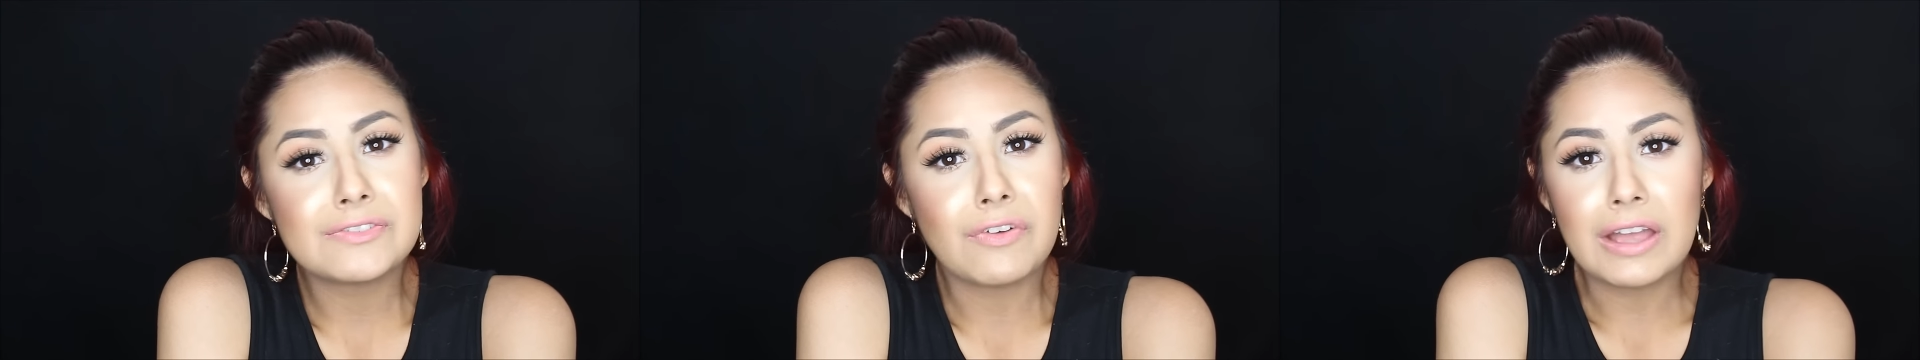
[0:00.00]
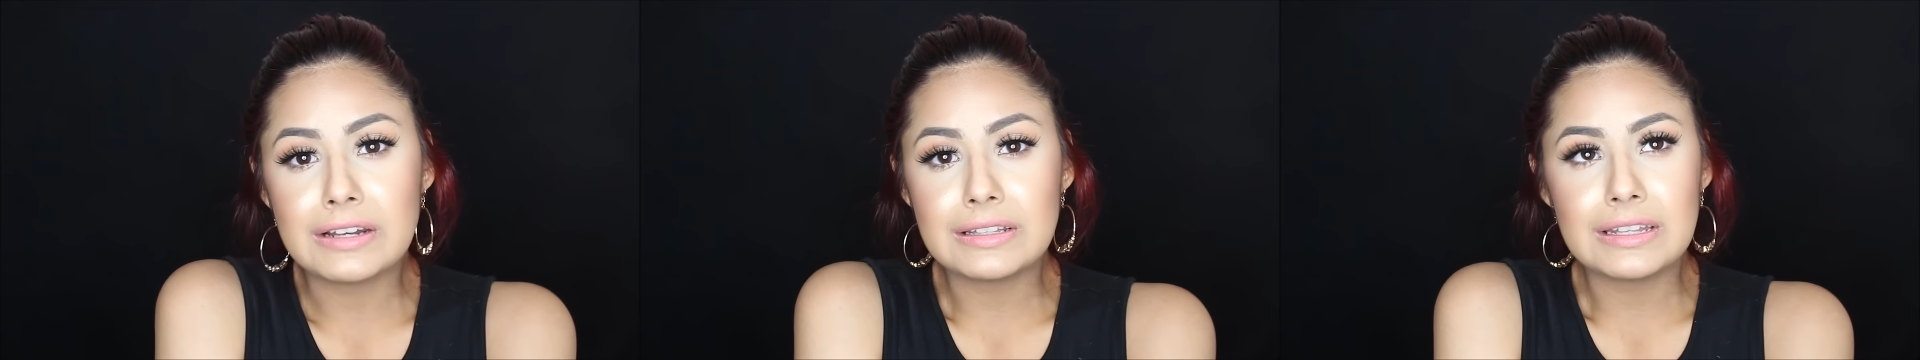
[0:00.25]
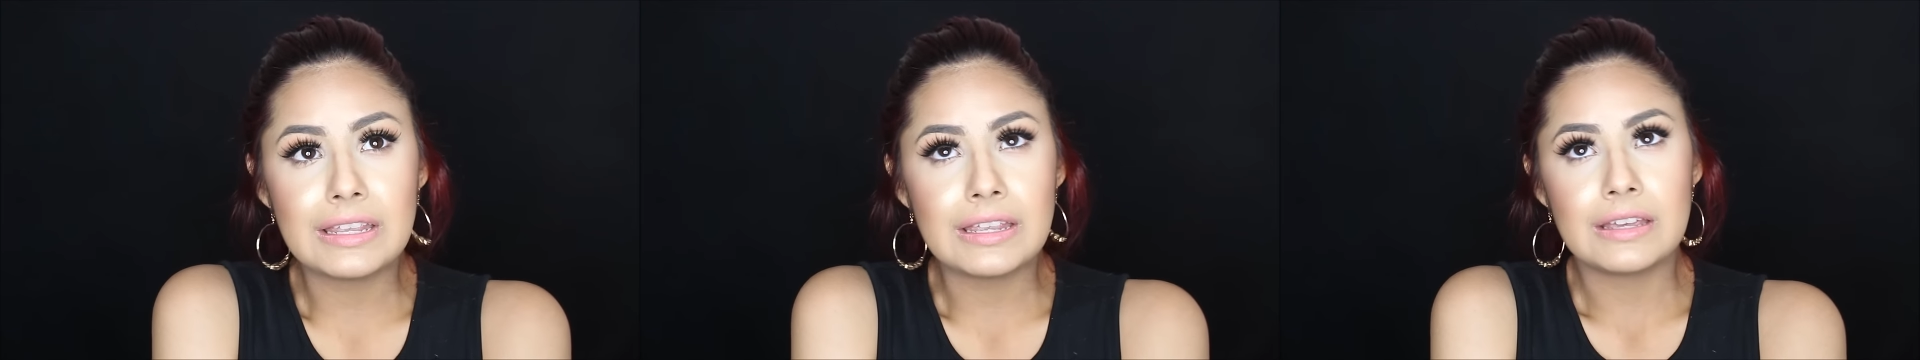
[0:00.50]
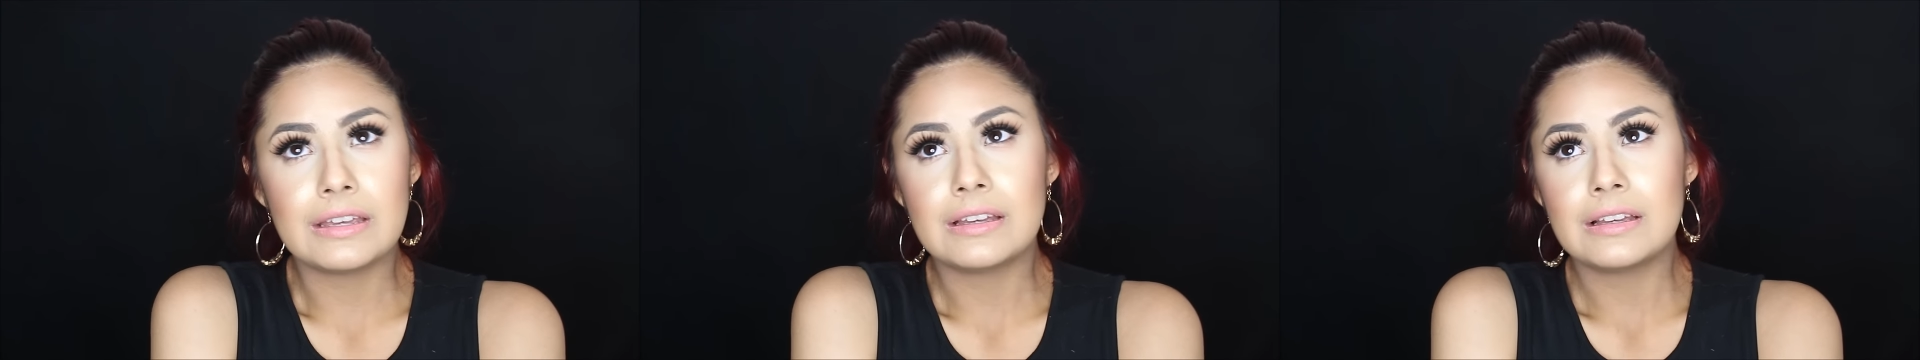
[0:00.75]

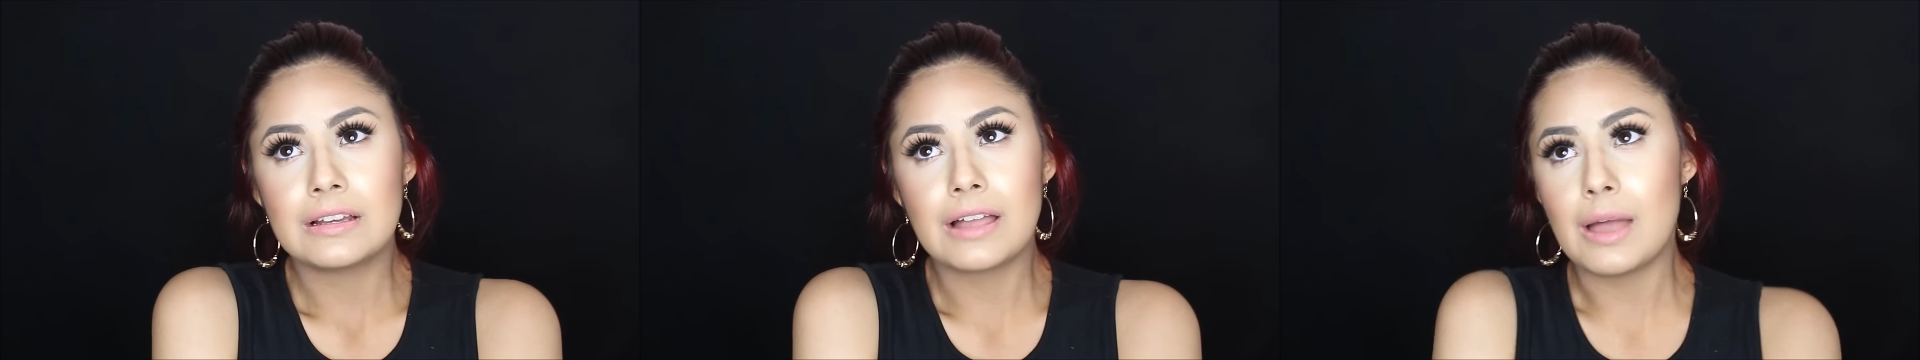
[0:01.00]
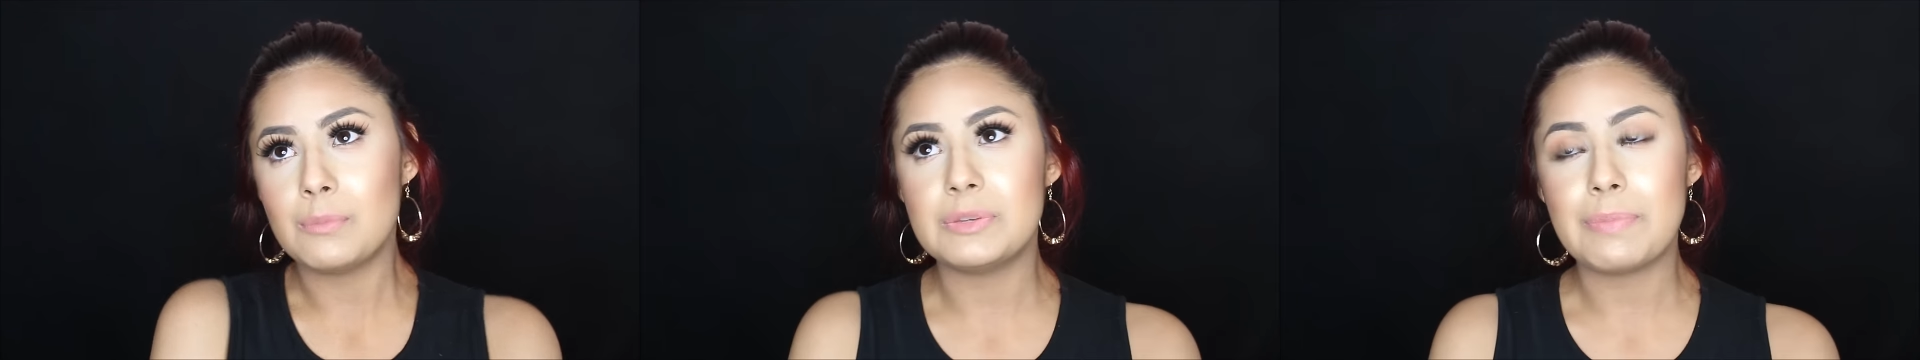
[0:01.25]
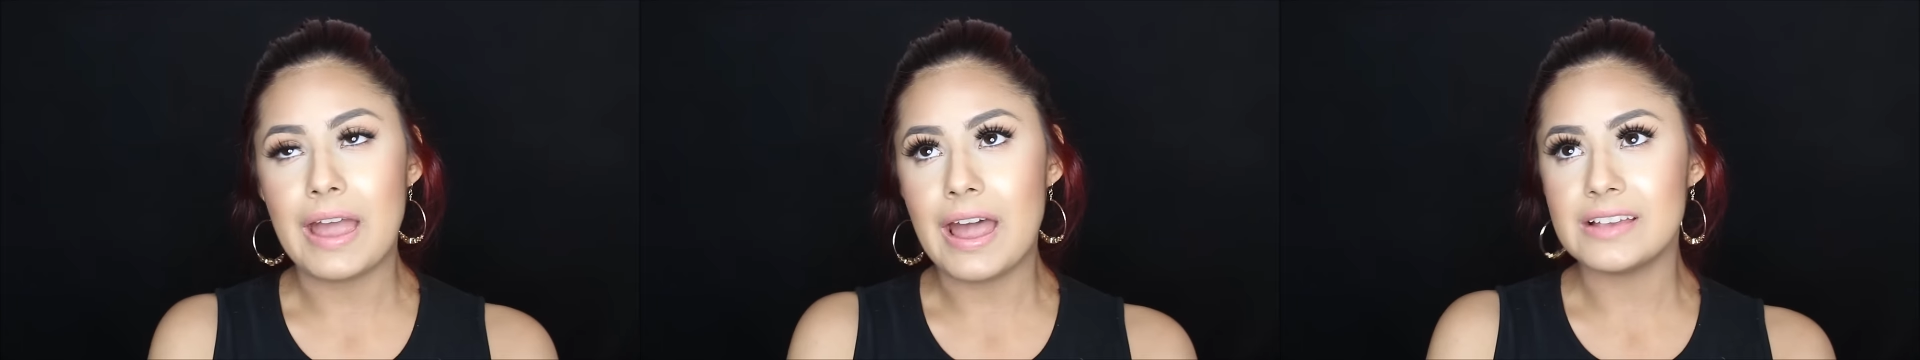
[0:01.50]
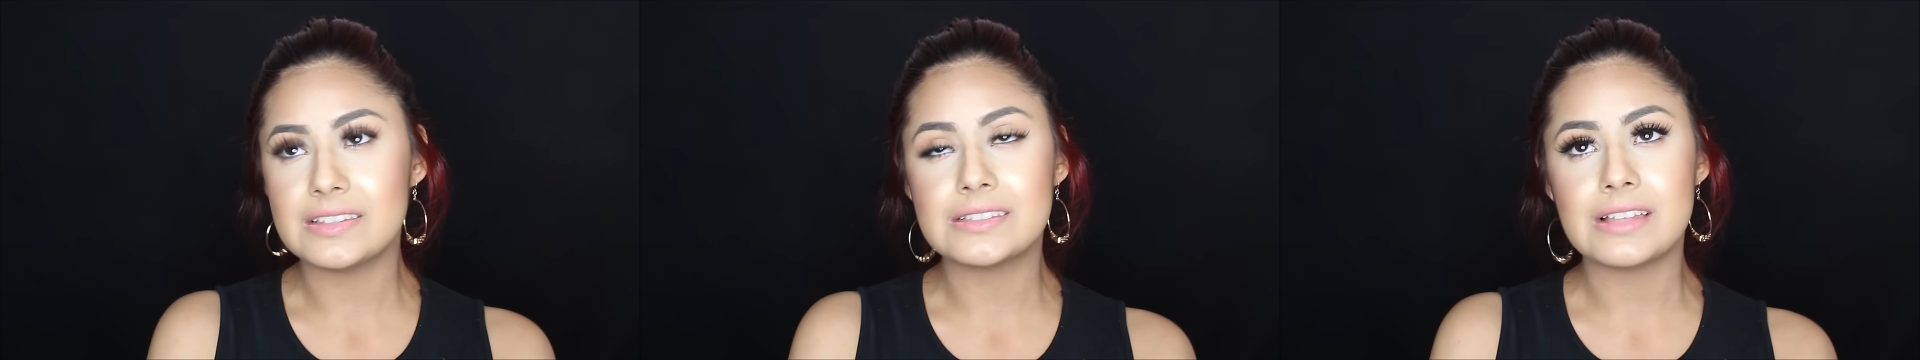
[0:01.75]
finally come to
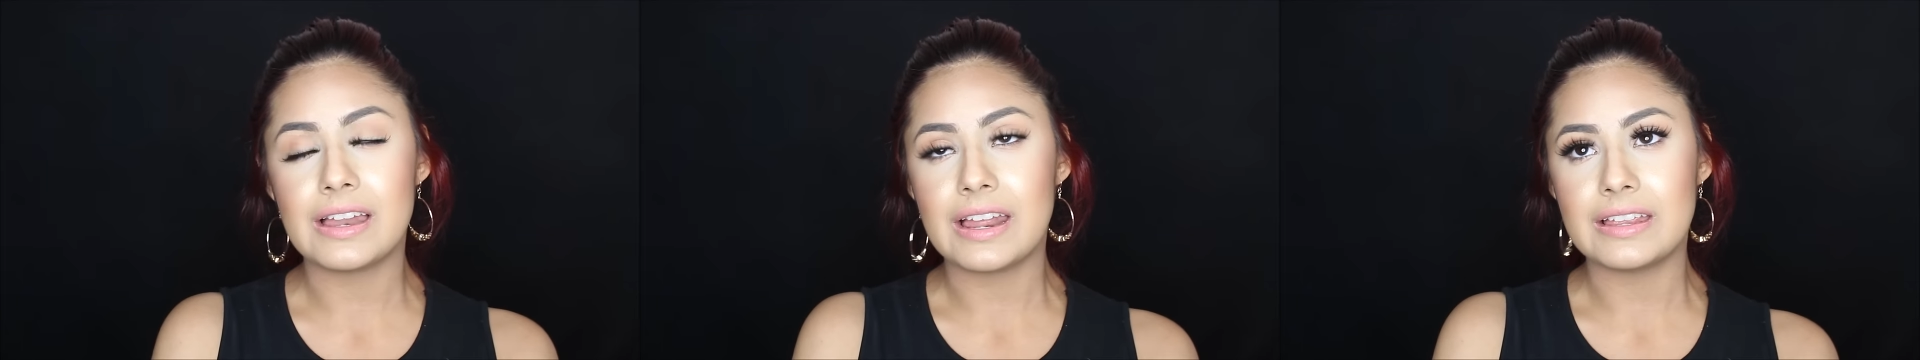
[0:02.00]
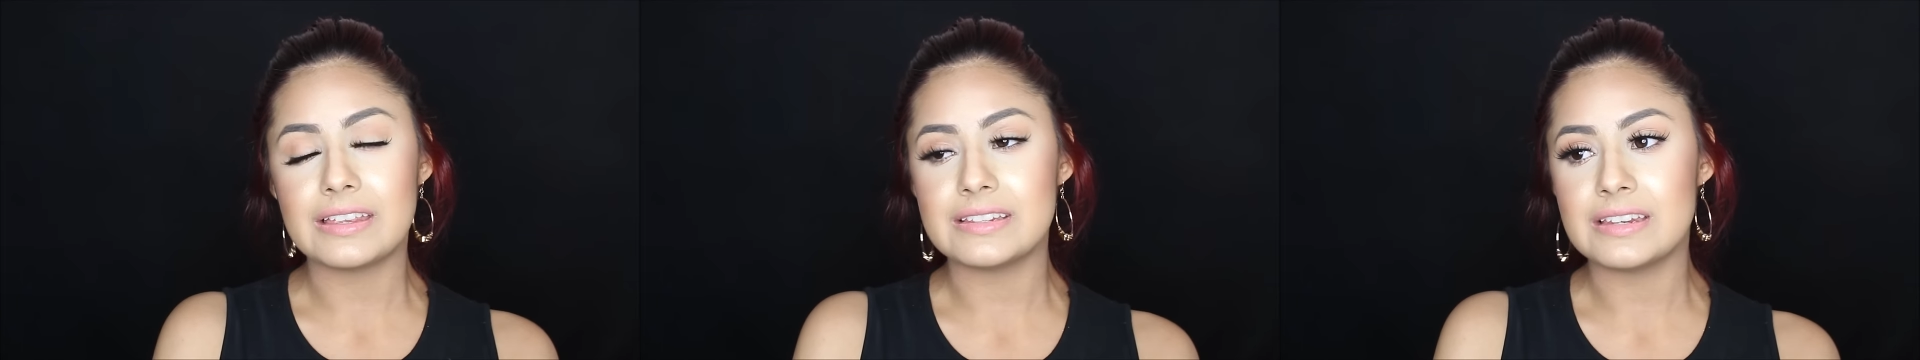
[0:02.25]
pass and that I